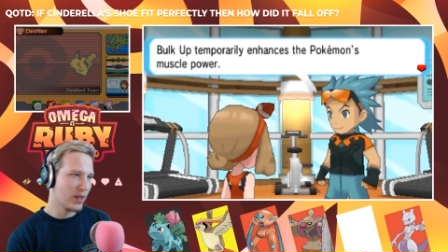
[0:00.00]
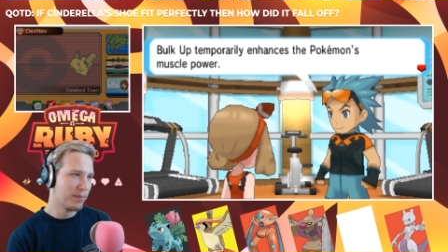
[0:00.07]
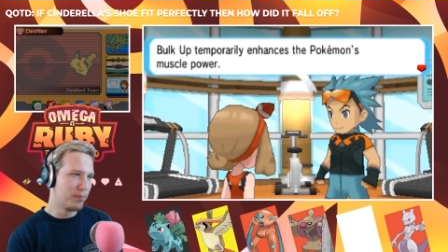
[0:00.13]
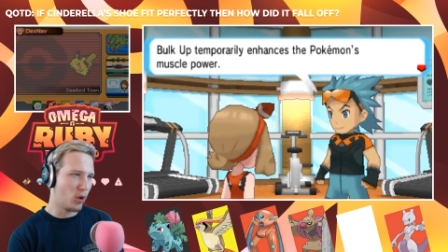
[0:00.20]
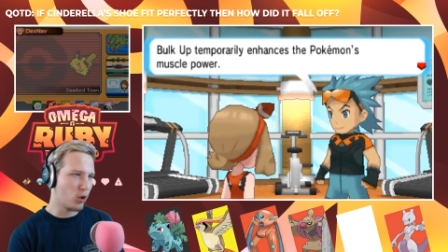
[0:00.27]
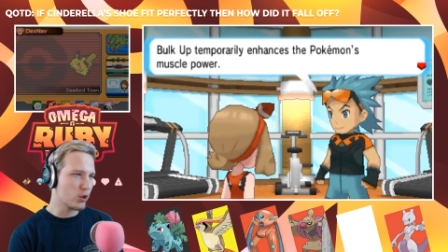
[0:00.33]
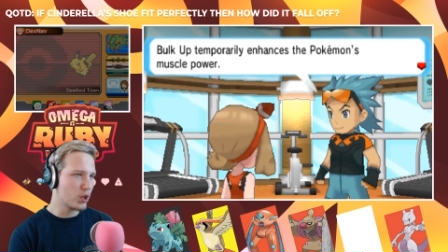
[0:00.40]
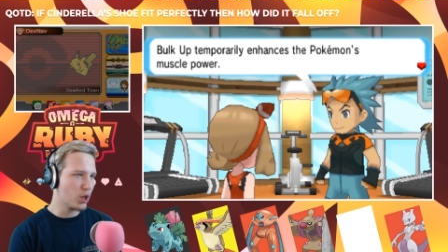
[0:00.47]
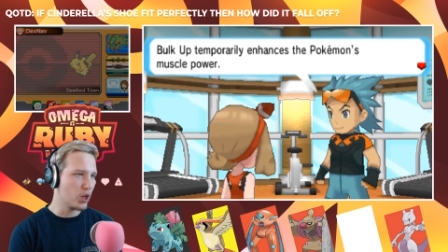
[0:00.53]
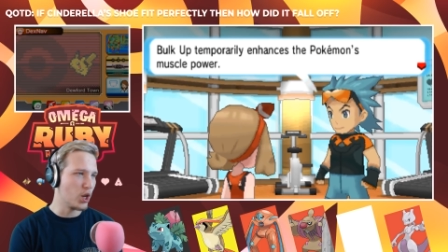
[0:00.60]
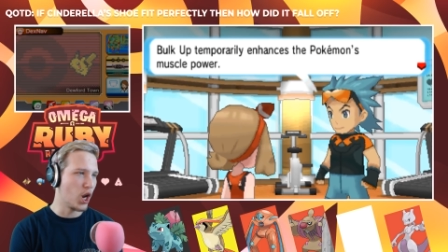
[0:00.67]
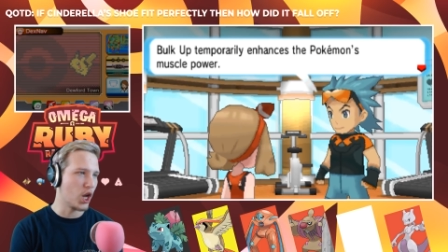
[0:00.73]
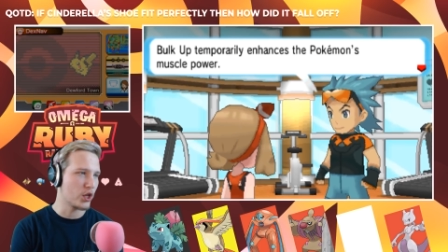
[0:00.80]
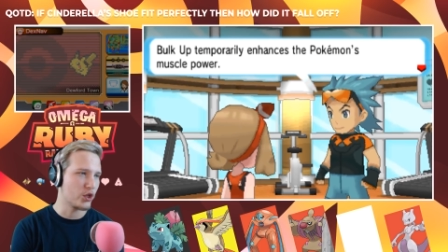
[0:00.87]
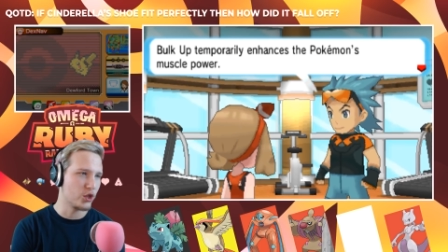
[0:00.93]
Bulk until your
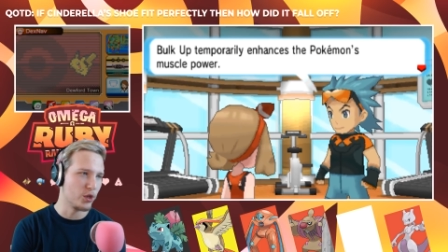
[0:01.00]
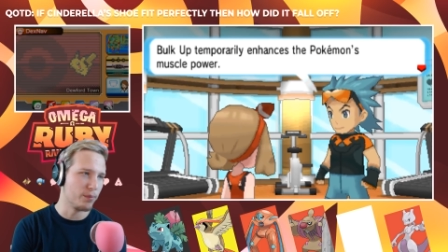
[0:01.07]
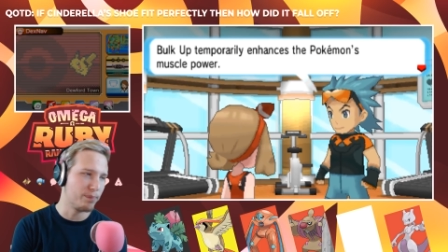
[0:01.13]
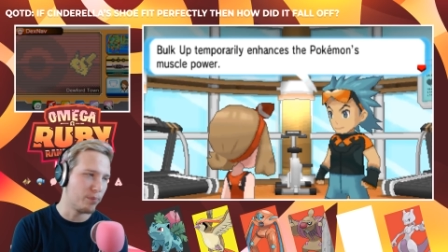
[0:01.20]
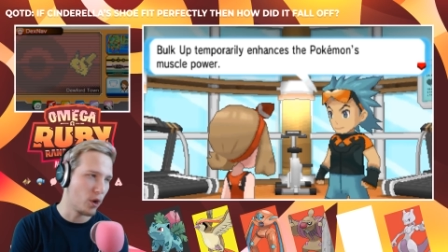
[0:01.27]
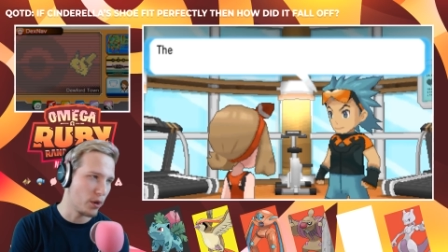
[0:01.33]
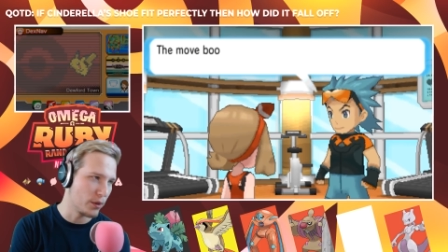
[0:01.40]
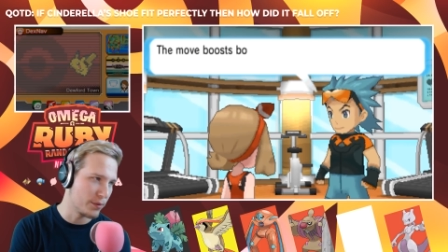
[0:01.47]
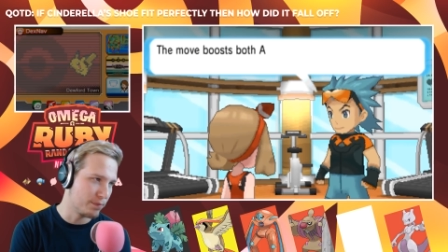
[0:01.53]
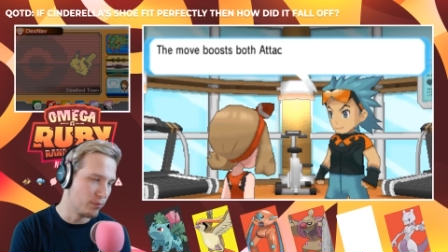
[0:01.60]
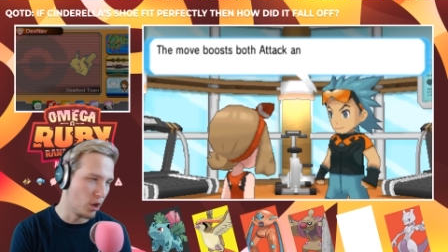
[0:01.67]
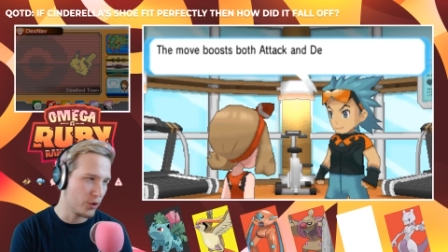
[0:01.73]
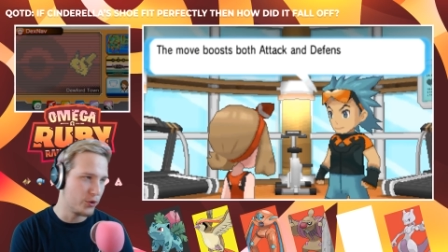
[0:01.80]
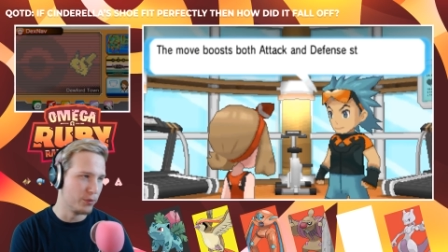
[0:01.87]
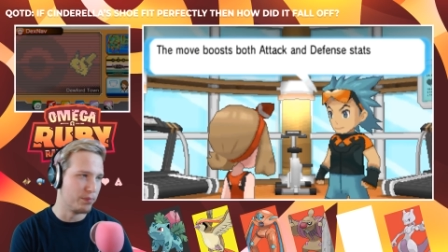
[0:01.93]
hands is your opponent's
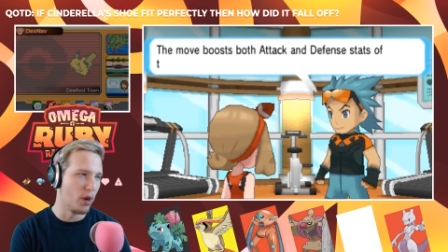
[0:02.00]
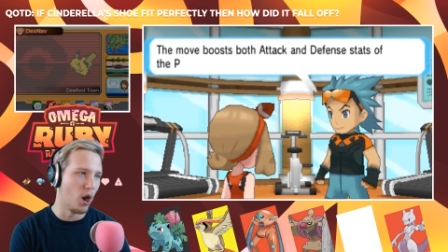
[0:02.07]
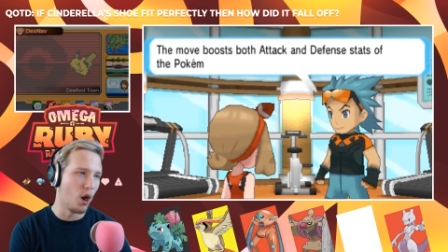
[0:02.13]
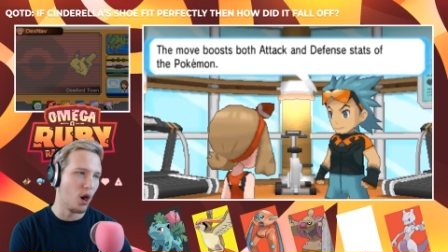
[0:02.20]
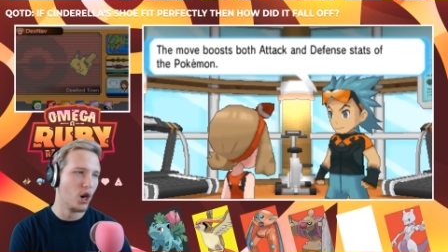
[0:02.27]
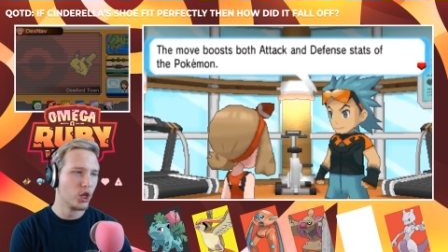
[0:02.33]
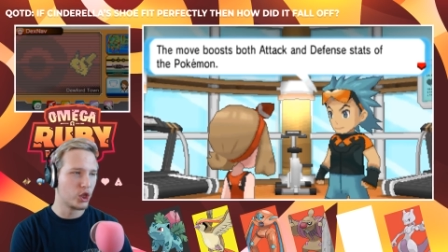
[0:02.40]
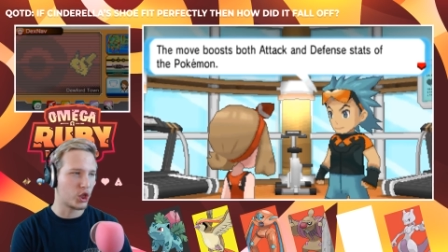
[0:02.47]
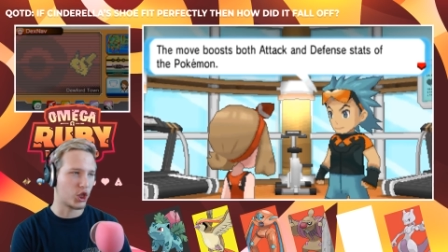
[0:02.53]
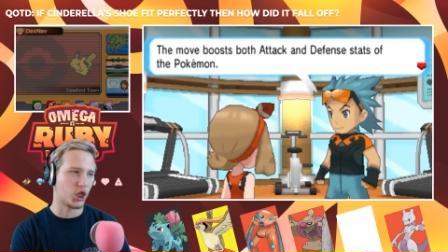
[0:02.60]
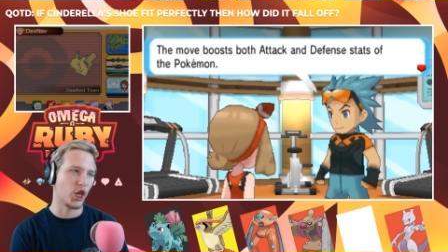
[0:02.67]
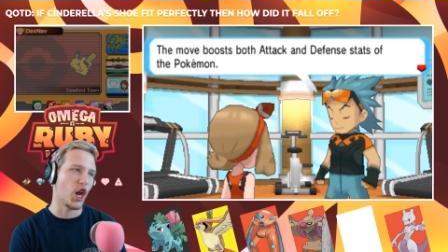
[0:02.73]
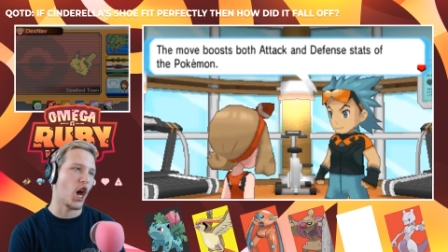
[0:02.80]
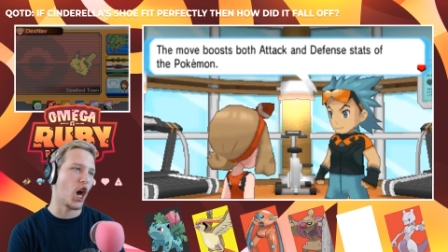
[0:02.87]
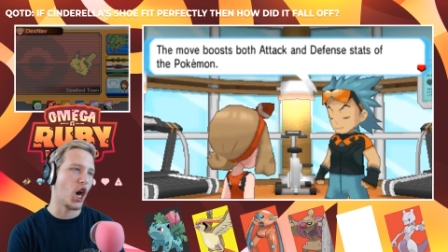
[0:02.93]
muscle power.
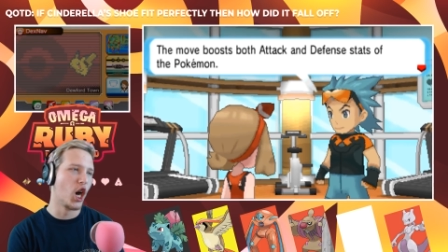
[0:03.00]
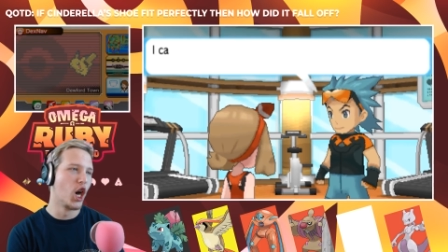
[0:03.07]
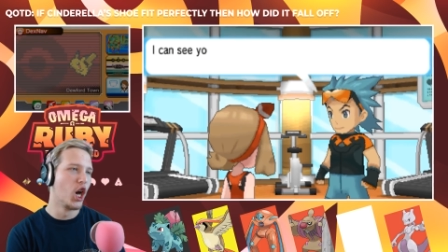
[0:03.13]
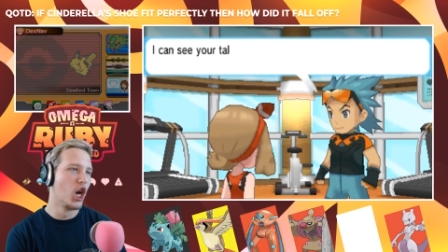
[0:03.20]
Cha.